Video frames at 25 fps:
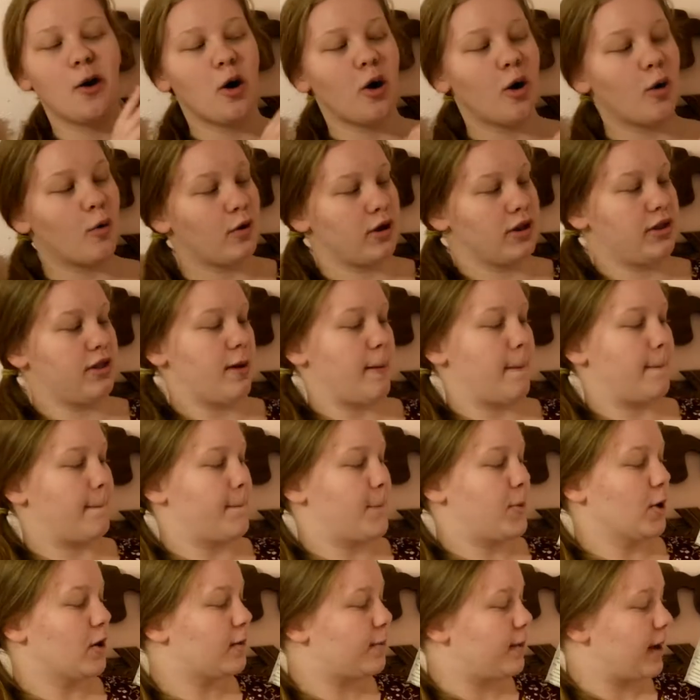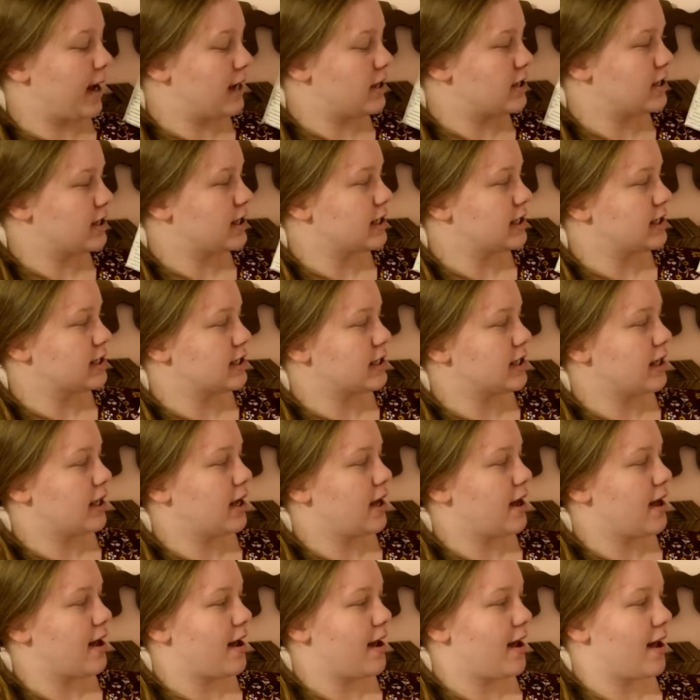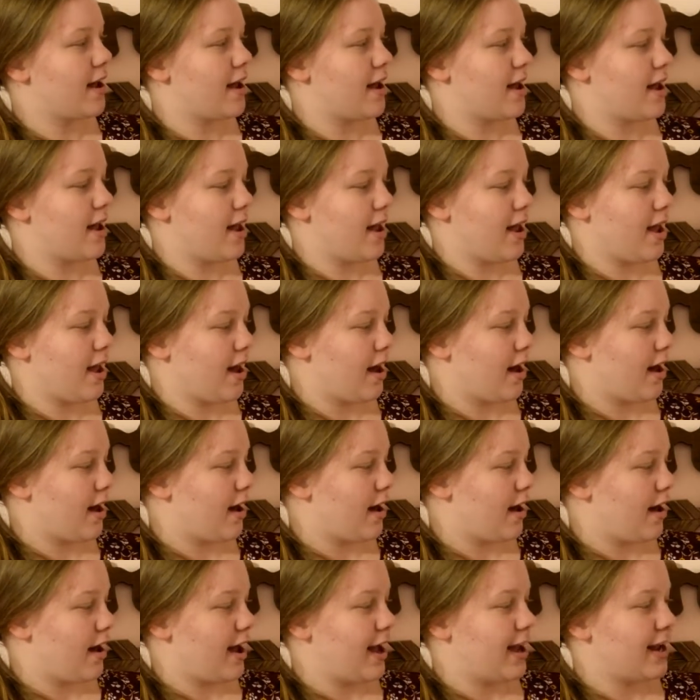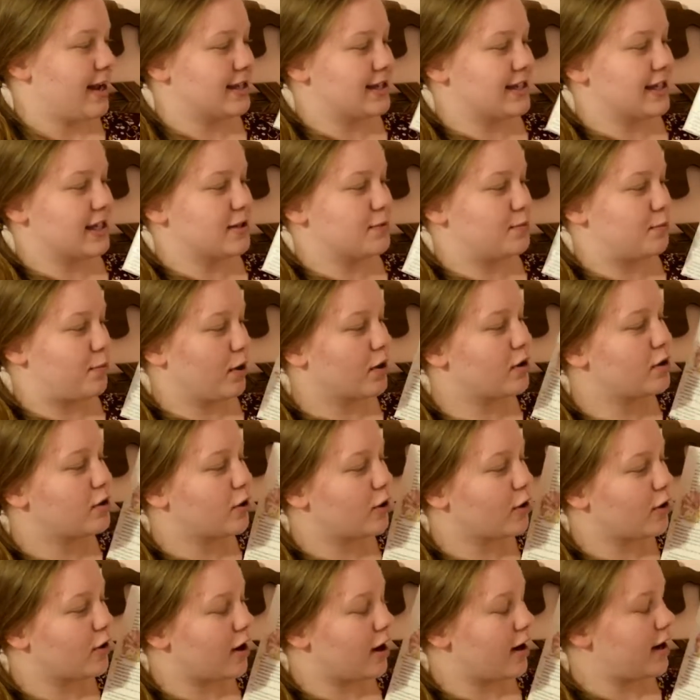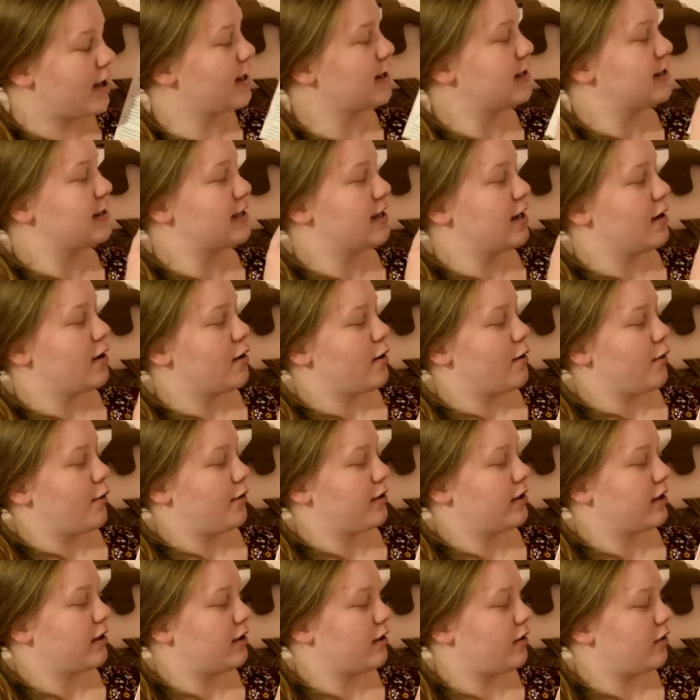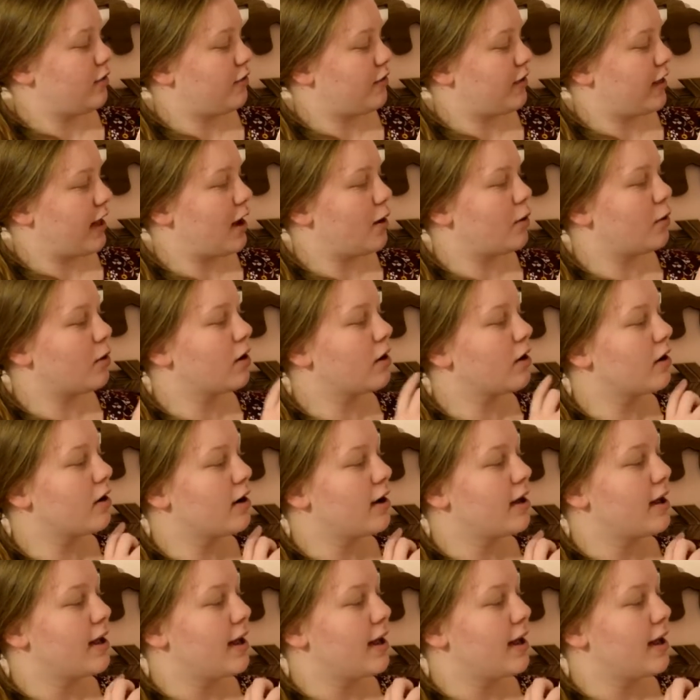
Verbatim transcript: with book pages. And it says book nerd on it with a little flower.